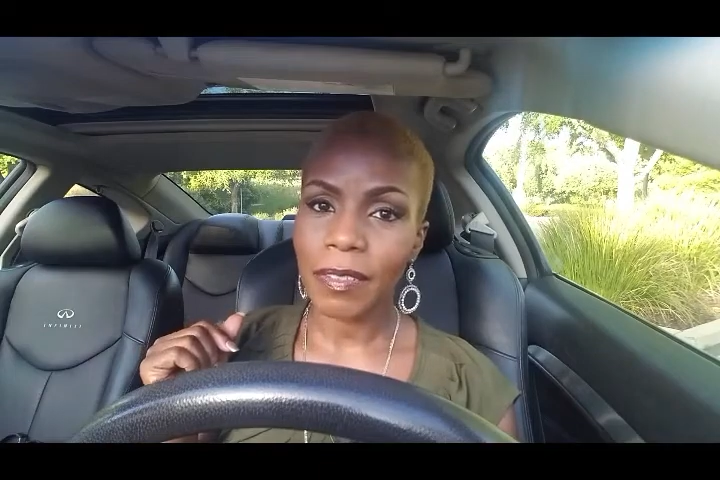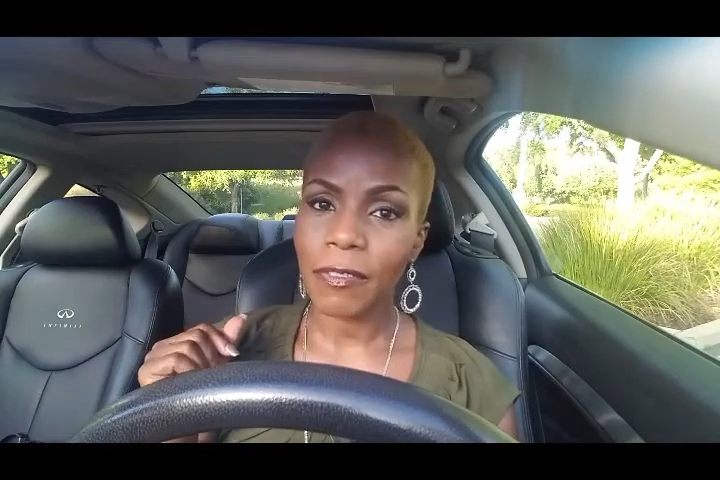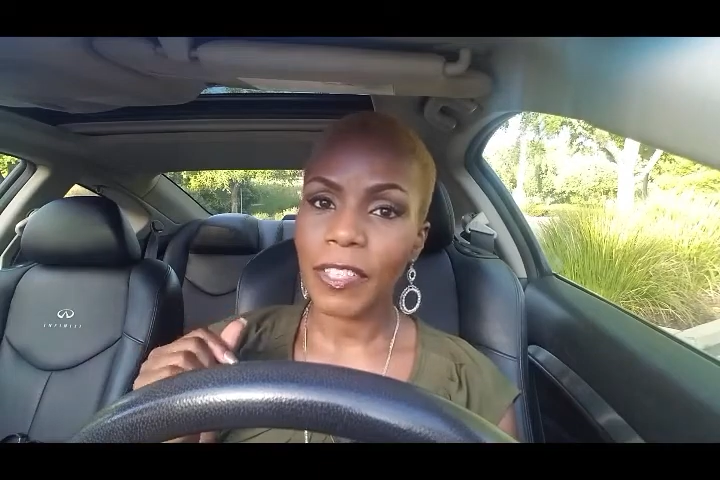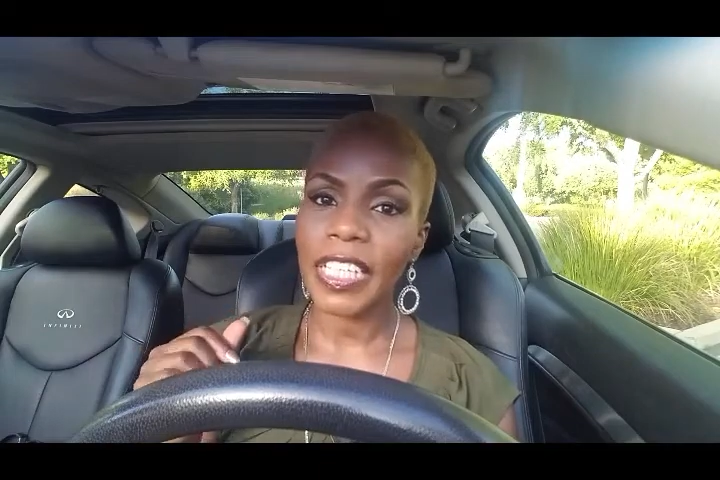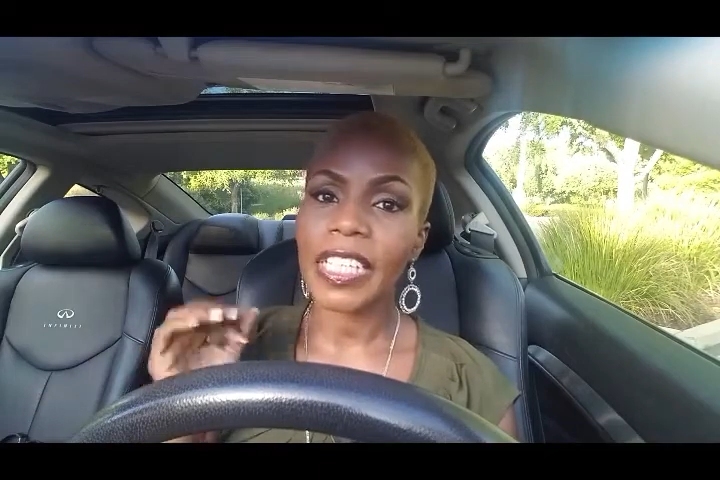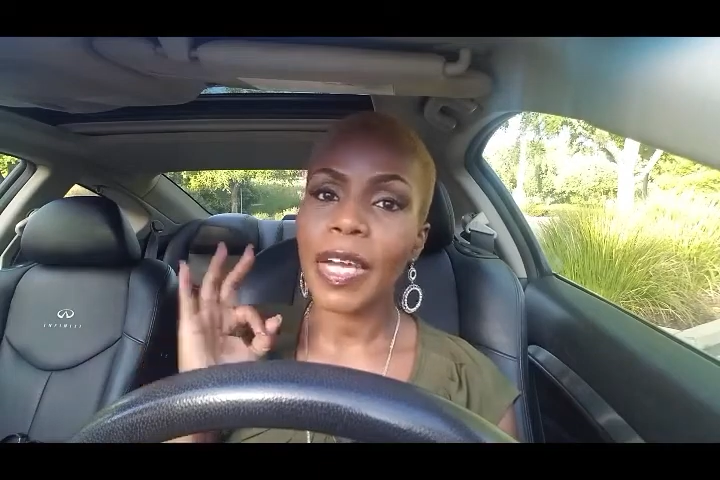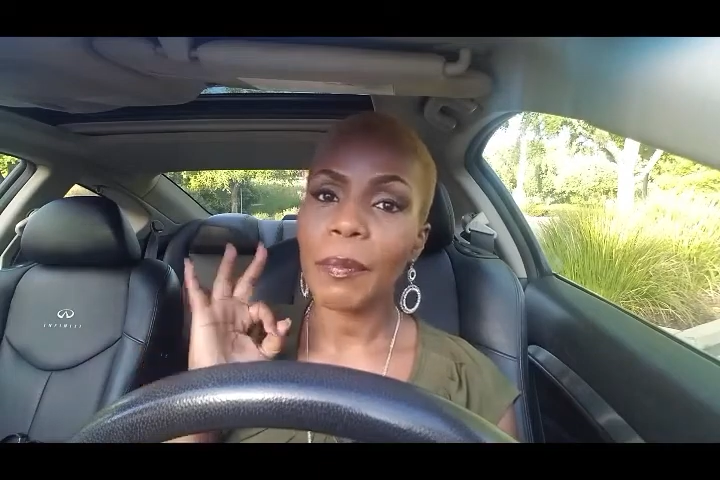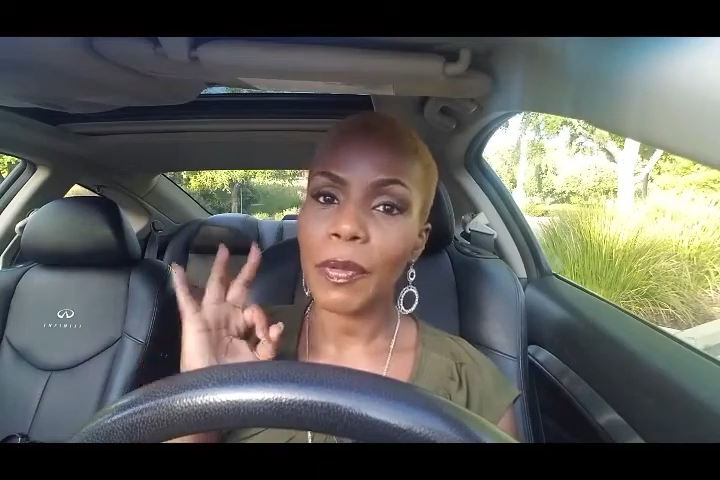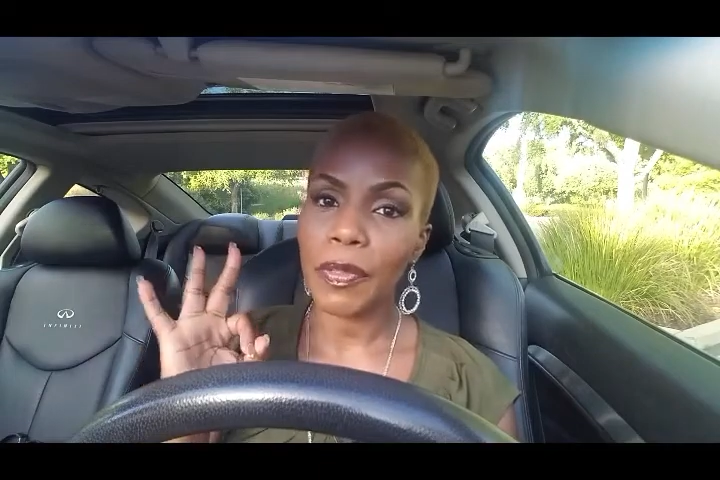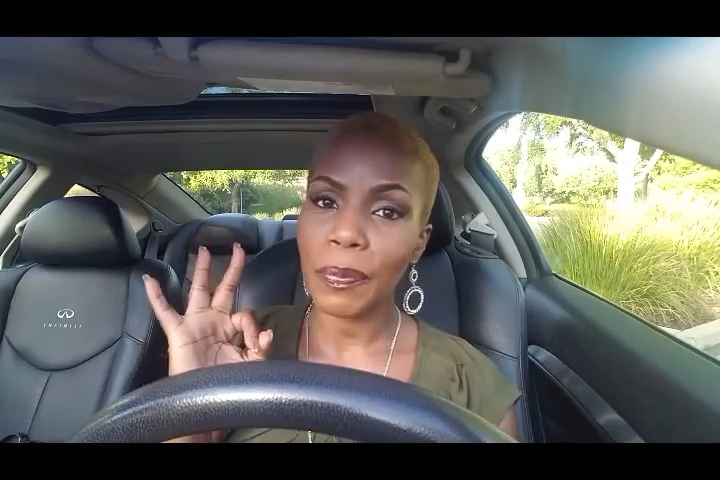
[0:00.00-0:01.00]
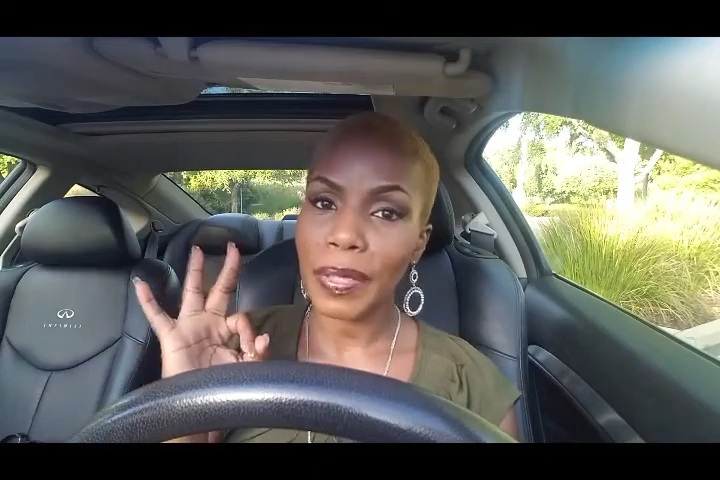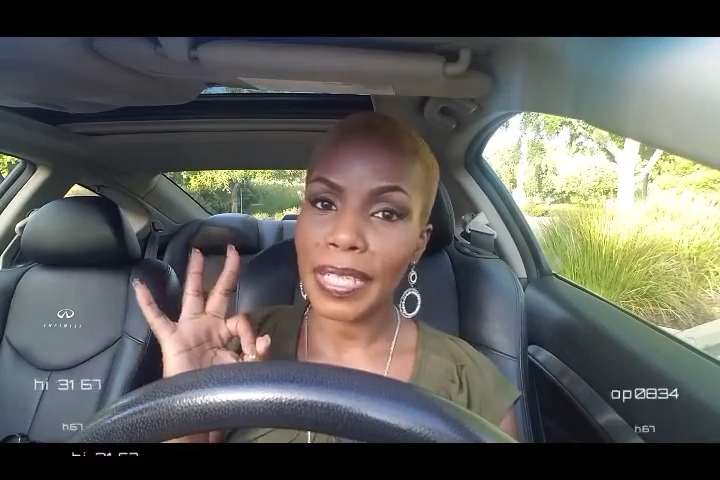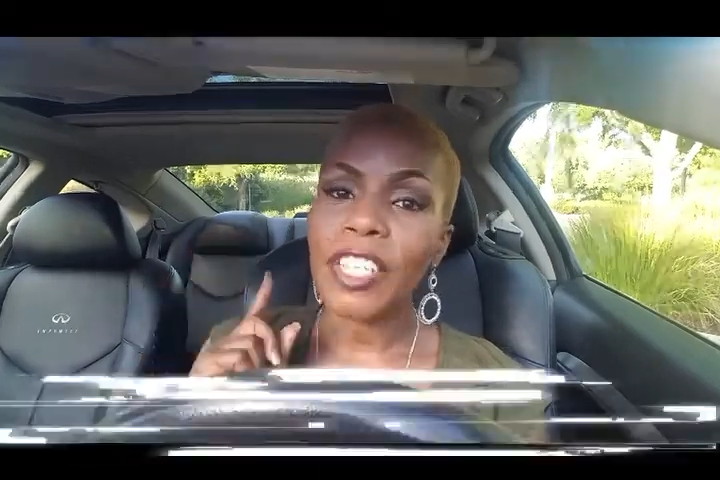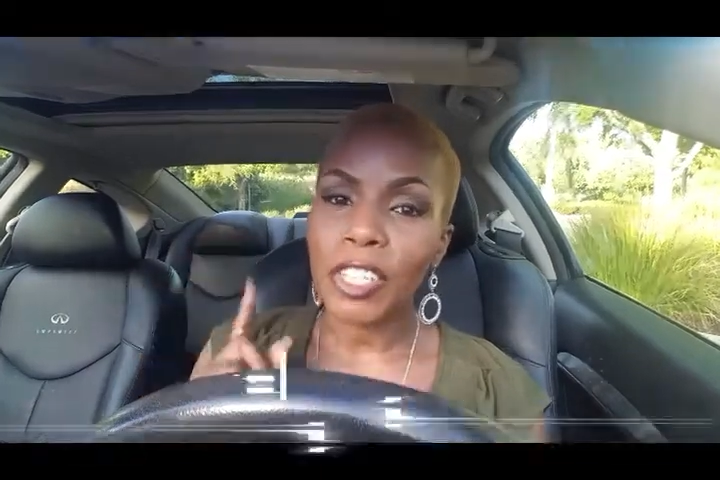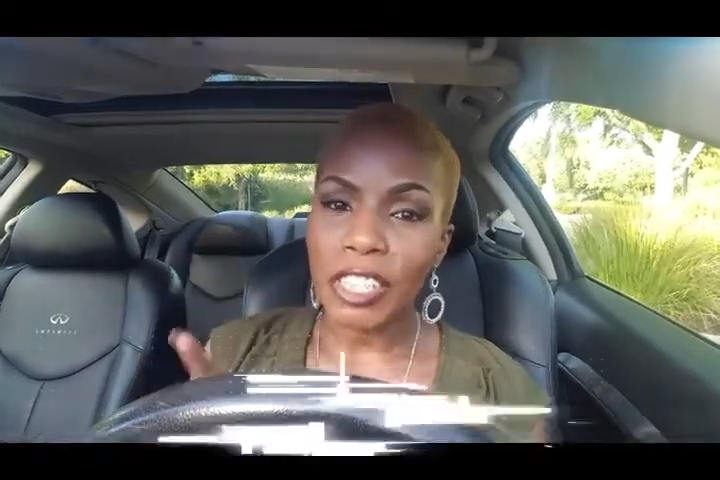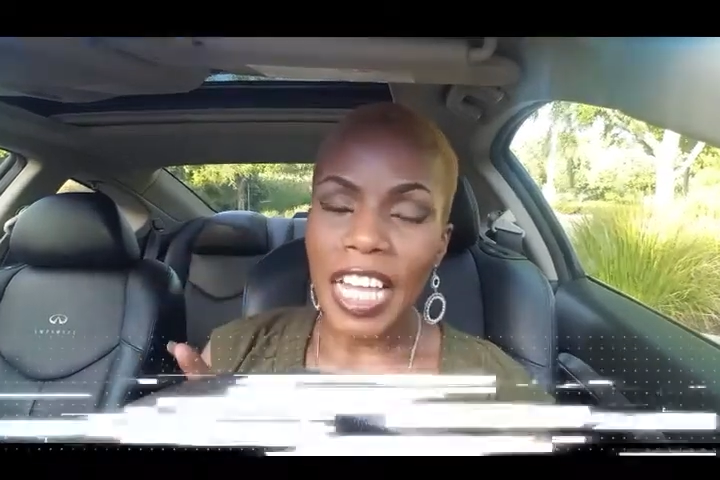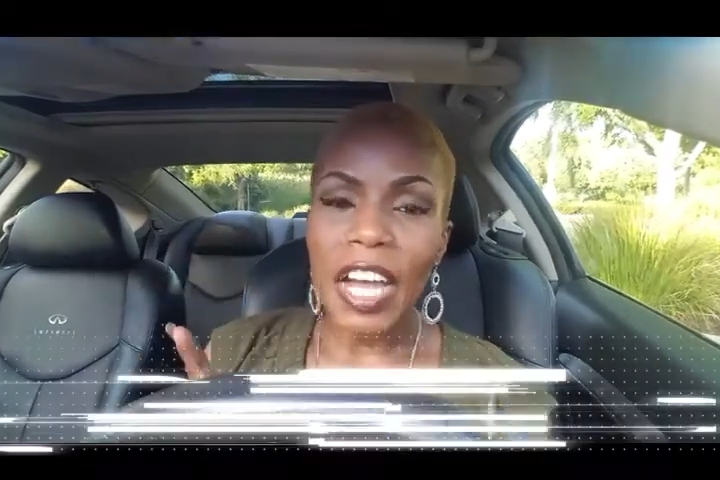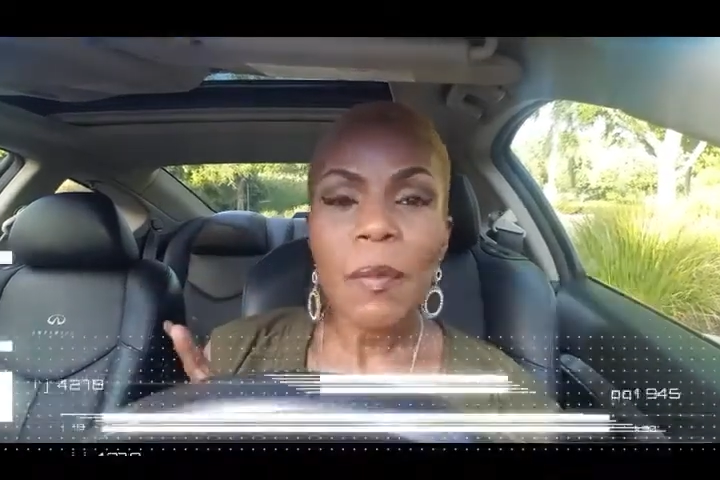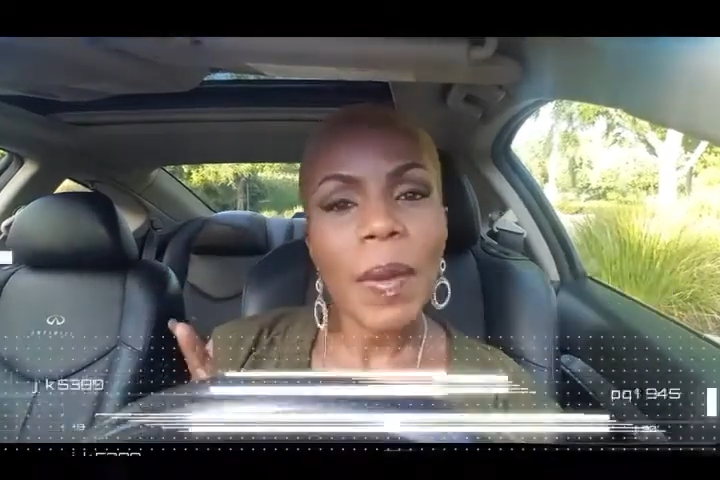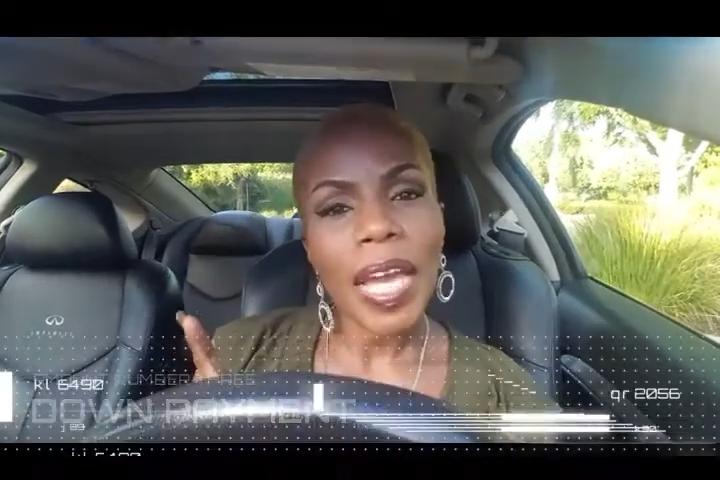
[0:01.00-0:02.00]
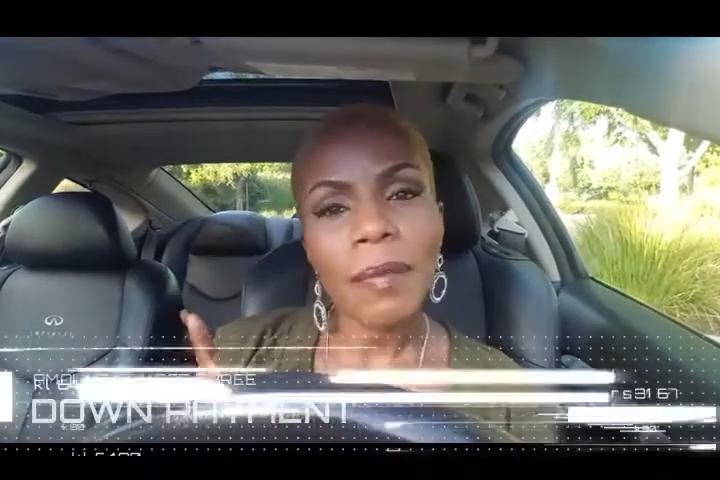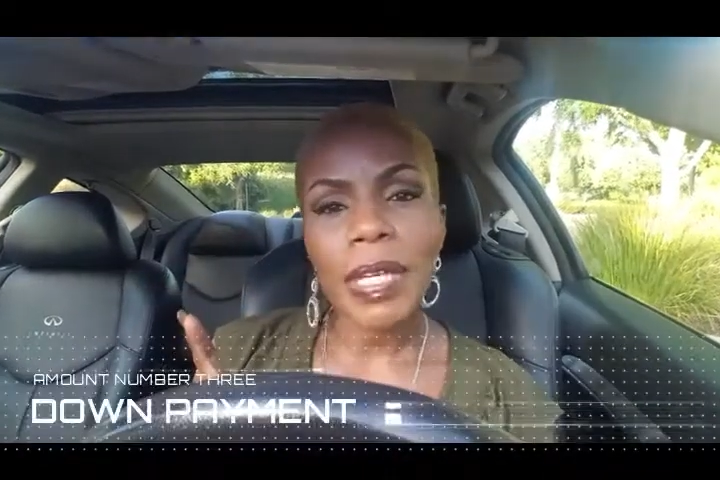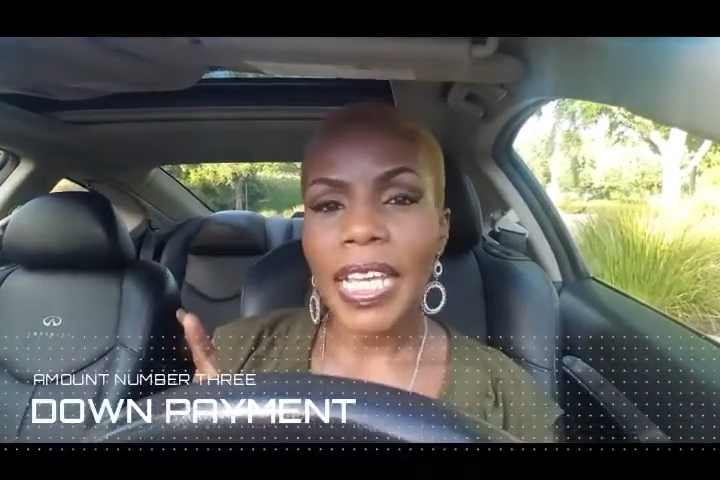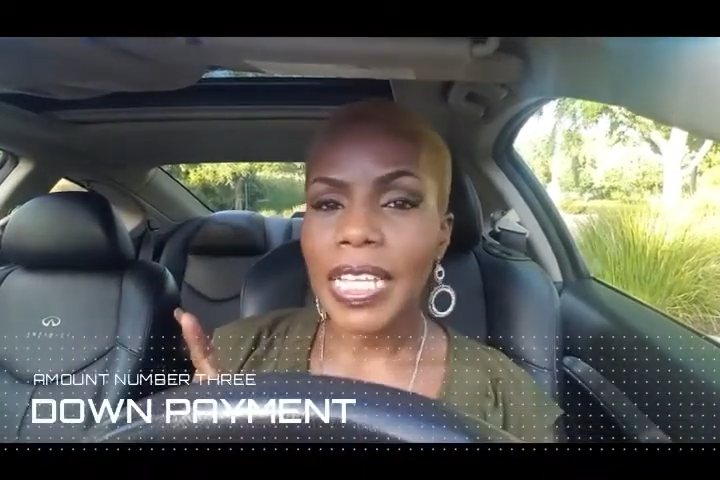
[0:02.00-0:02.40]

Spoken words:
Fee number three. Your down payment